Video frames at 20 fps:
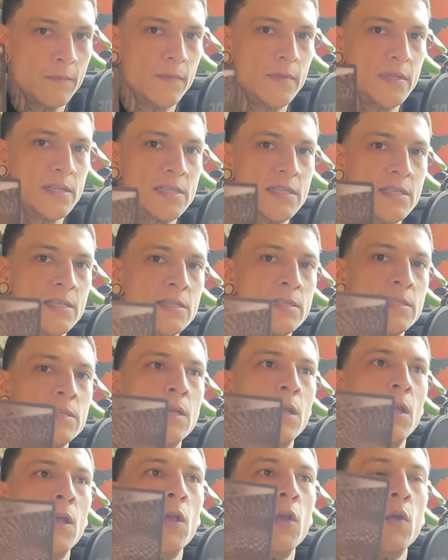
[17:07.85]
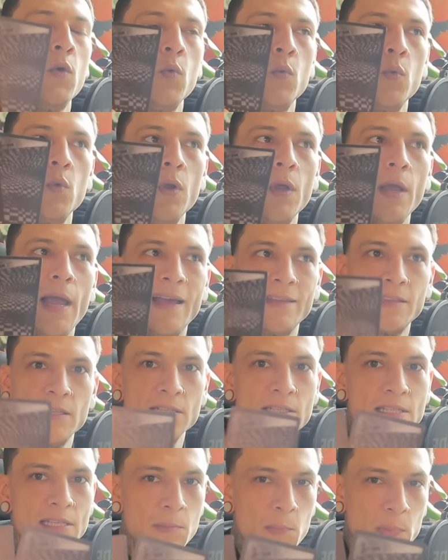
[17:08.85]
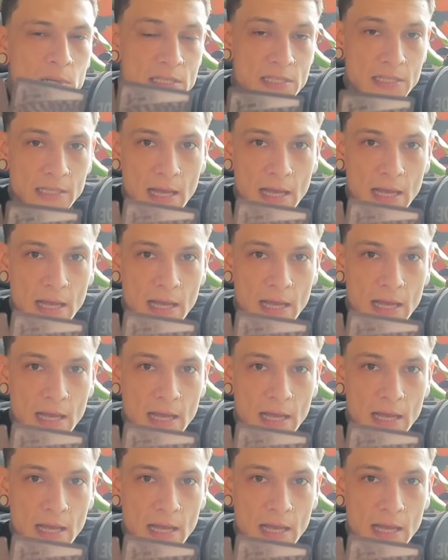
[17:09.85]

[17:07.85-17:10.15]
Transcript: This is, at the deepest